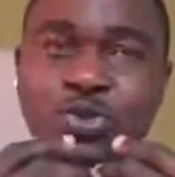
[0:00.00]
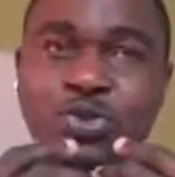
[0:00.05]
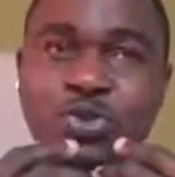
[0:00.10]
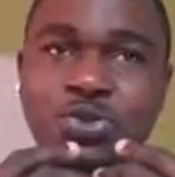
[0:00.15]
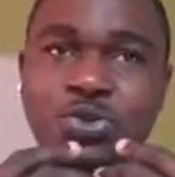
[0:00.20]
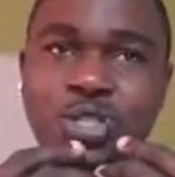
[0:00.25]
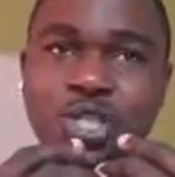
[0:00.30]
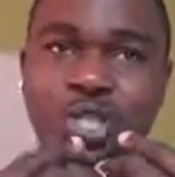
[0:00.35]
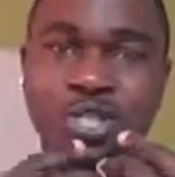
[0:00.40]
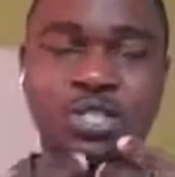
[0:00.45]

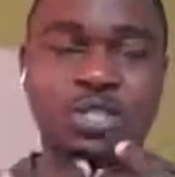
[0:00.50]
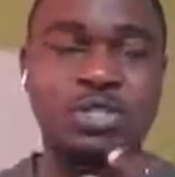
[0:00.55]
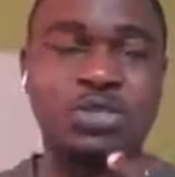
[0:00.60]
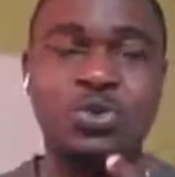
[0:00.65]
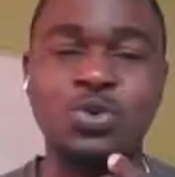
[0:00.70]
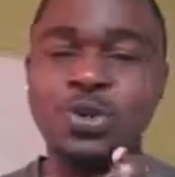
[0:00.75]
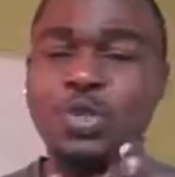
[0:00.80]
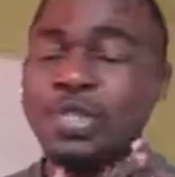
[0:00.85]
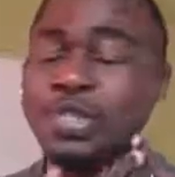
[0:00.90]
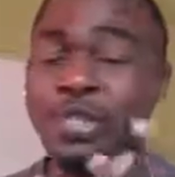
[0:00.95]
just do
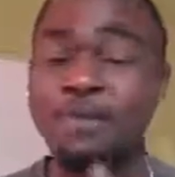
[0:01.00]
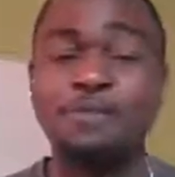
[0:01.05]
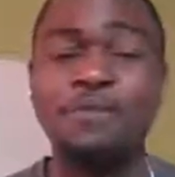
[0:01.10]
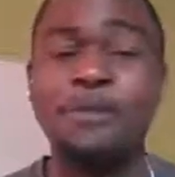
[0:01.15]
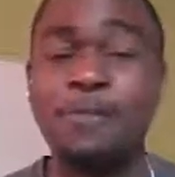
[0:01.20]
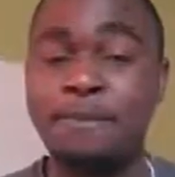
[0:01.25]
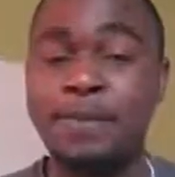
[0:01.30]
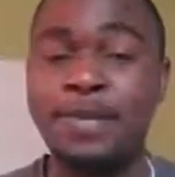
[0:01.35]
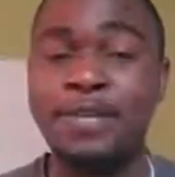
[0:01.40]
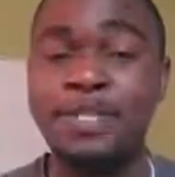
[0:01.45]
a simple
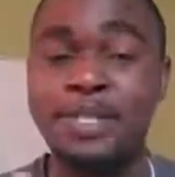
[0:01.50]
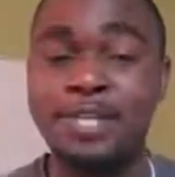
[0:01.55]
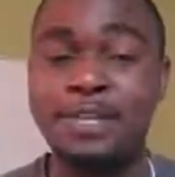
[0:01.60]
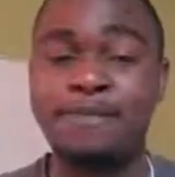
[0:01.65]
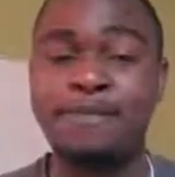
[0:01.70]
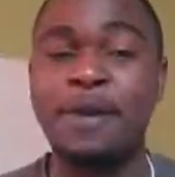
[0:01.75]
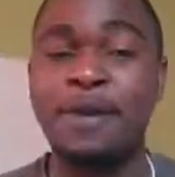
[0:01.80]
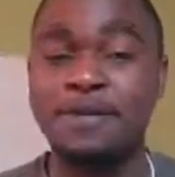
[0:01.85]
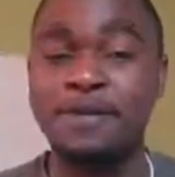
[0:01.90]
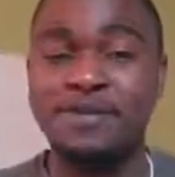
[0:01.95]
basic
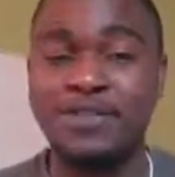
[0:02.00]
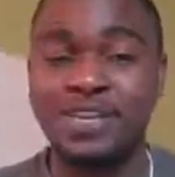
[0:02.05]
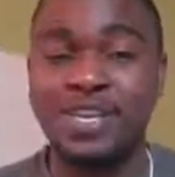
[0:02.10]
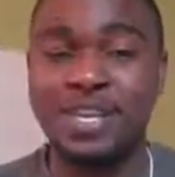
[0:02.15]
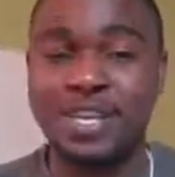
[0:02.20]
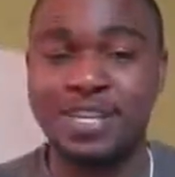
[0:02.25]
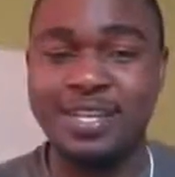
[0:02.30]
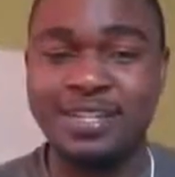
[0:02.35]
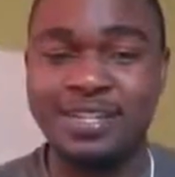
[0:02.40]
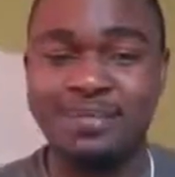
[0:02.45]
map
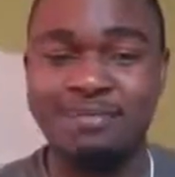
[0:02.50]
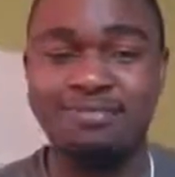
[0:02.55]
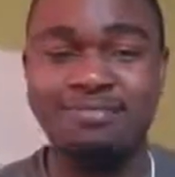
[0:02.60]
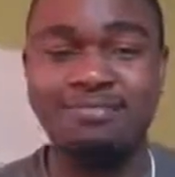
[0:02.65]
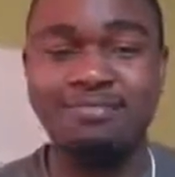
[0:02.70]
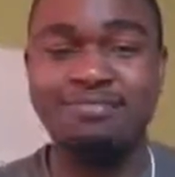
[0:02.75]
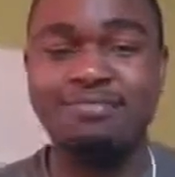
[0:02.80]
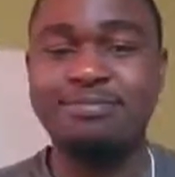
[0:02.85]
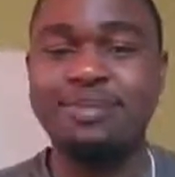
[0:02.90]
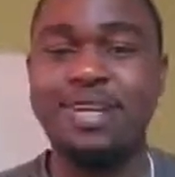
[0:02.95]
training.
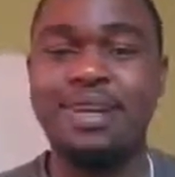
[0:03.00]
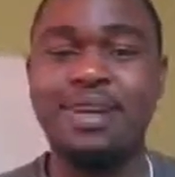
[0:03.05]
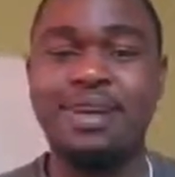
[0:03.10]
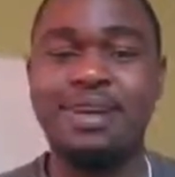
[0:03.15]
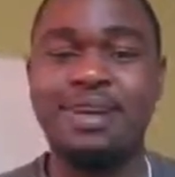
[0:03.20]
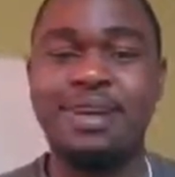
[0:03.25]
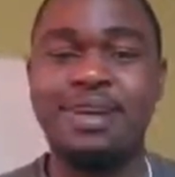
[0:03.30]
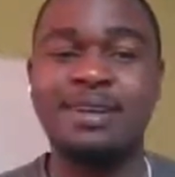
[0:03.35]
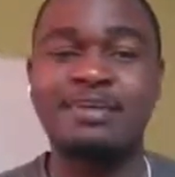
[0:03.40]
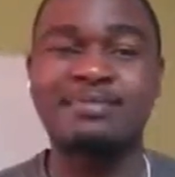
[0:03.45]

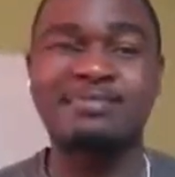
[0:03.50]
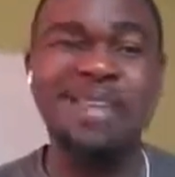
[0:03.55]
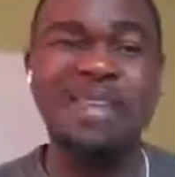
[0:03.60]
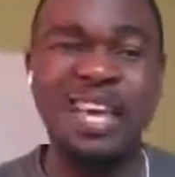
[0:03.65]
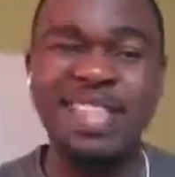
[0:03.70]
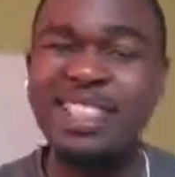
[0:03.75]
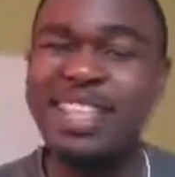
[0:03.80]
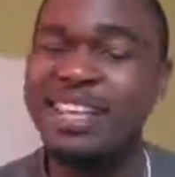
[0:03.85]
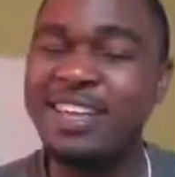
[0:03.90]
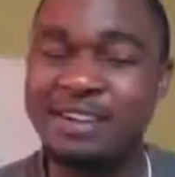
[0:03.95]
I
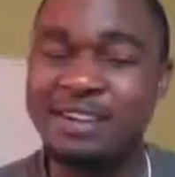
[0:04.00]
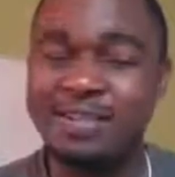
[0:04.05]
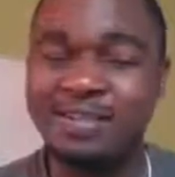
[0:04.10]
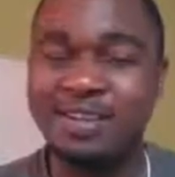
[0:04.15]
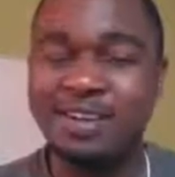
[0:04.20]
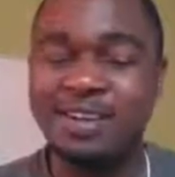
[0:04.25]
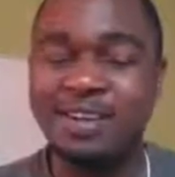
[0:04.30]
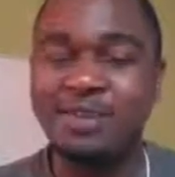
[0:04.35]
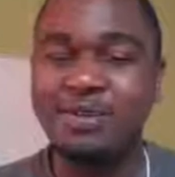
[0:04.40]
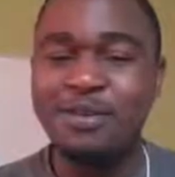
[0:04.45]
think
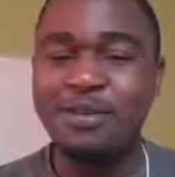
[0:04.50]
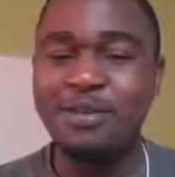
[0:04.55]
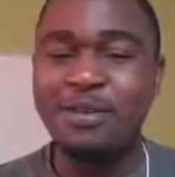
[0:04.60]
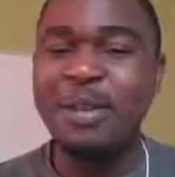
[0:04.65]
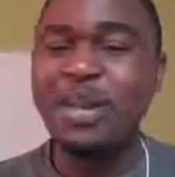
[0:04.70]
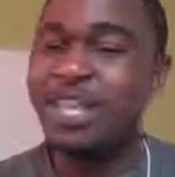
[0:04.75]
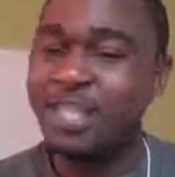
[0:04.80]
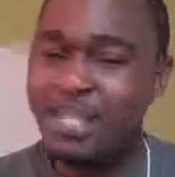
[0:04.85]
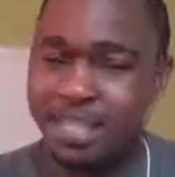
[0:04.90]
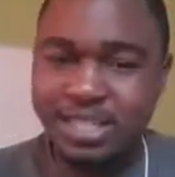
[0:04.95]
when
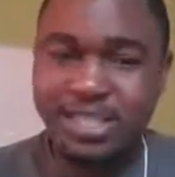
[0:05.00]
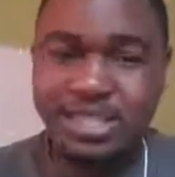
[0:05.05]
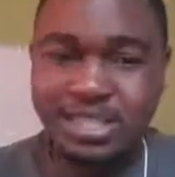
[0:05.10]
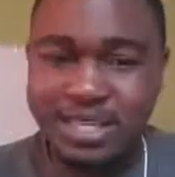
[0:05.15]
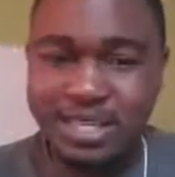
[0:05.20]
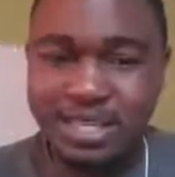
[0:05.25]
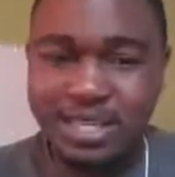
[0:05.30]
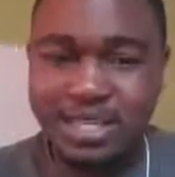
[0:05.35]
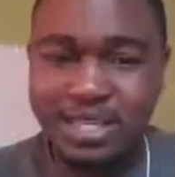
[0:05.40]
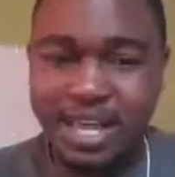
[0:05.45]
I just
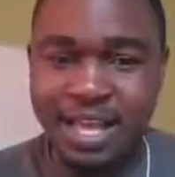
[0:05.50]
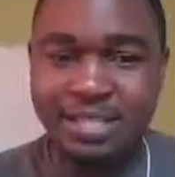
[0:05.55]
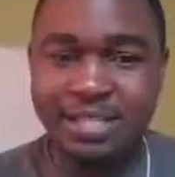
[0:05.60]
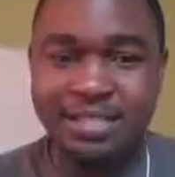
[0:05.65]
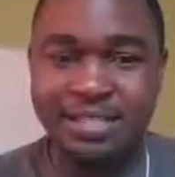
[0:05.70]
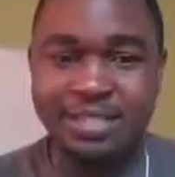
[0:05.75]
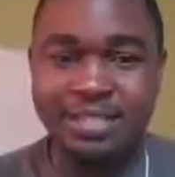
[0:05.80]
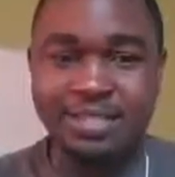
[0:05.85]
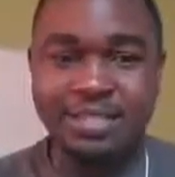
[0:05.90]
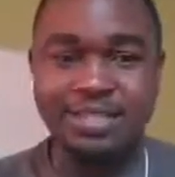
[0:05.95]
did that,
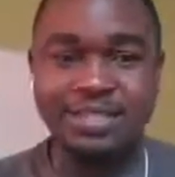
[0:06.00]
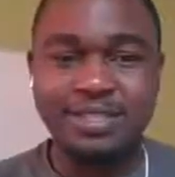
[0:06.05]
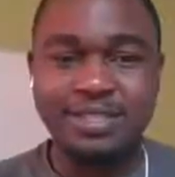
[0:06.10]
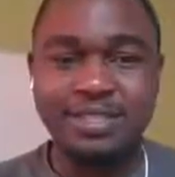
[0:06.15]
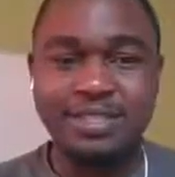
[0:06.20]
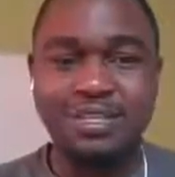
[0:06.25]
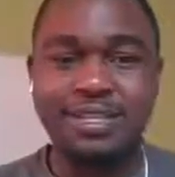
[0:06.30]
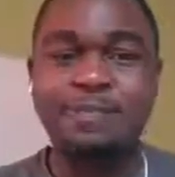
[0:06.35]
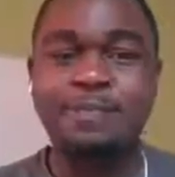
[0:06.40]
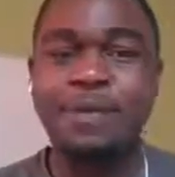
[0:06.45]

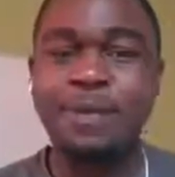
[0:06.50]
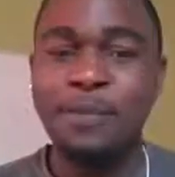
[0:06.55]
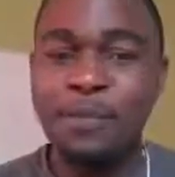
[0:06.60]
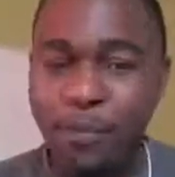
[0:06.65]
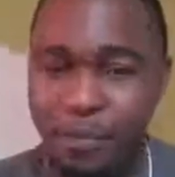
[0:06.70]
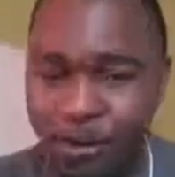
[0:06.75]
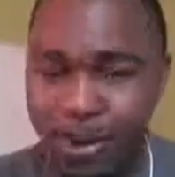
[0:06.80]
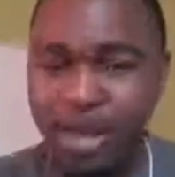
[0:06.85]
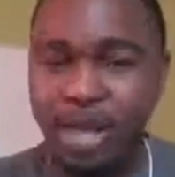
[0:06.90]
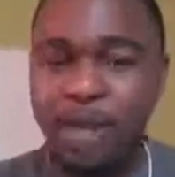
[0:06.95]
people
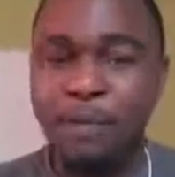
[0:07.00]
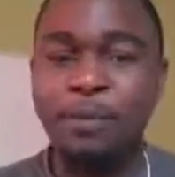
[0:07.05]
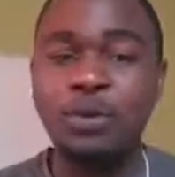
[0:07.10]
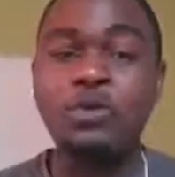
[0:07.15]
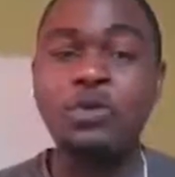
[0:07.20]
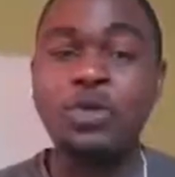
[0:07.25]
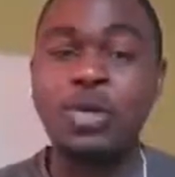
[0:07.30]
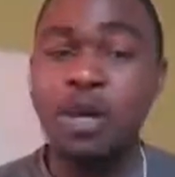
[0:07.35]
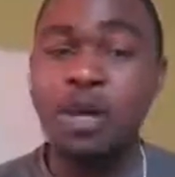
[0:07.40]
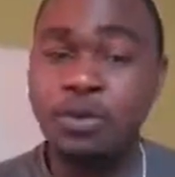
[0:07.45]
were able to
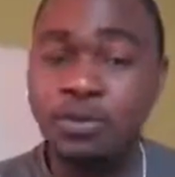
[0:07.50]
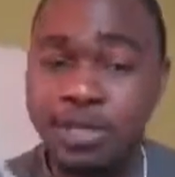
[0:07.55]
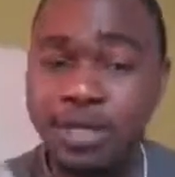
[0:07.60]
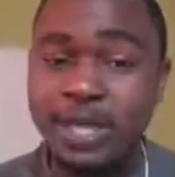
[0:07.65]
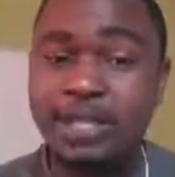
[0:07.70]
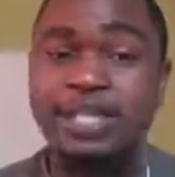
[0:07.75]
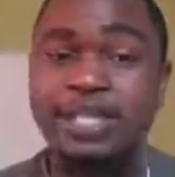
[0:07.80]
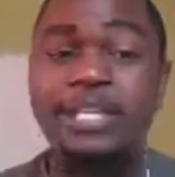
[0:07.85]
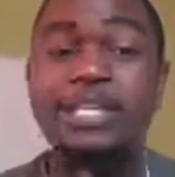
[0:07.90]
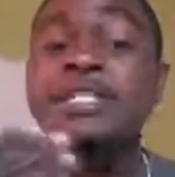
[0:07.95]
now
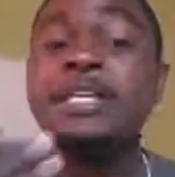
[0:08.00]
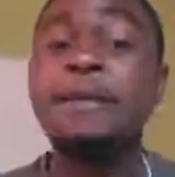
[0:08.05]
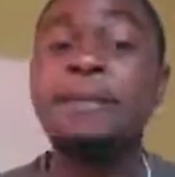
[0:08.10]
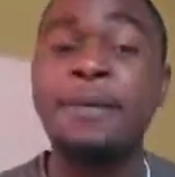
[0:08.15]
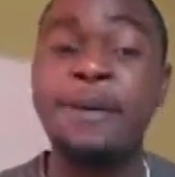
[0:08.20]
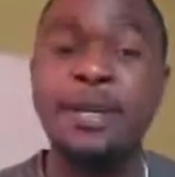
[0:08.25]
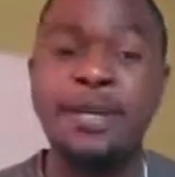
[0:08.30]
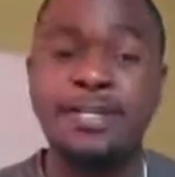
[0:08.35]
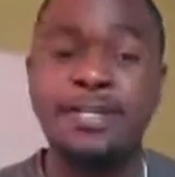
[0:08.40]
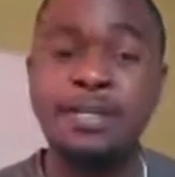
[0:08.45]
start
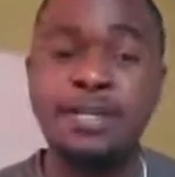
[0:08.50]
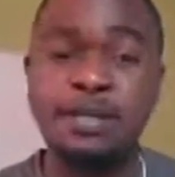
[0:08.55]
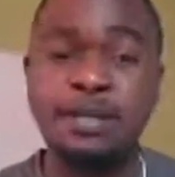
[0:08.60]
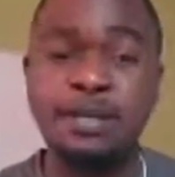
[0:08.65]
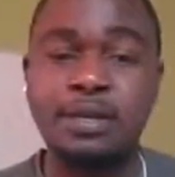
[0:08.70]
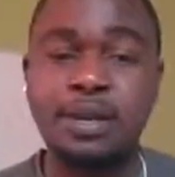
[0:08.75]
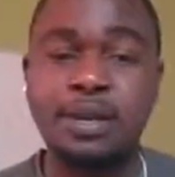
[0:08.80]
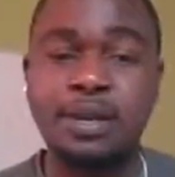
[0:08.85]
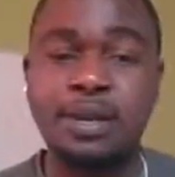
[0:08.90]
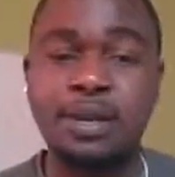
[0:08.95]
interpreting
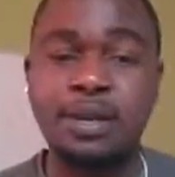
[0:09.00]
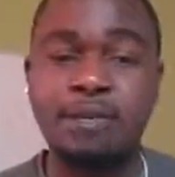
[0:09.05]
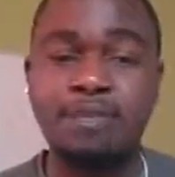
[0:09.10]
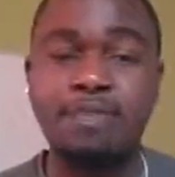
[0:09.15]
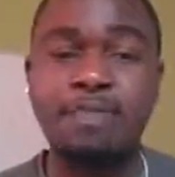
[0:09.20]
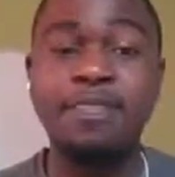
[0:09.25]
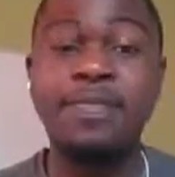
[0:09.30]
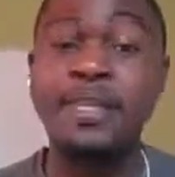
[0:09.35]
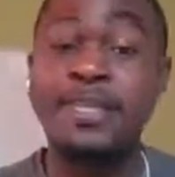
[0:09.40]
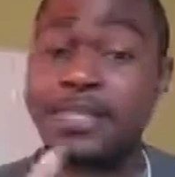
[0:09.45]

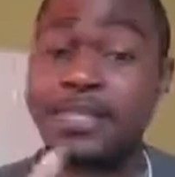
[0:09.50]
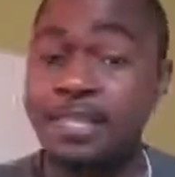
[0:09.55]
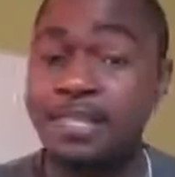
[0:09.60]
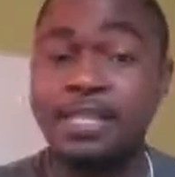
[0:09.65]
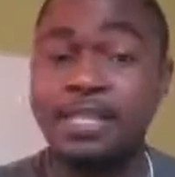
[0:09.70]
the data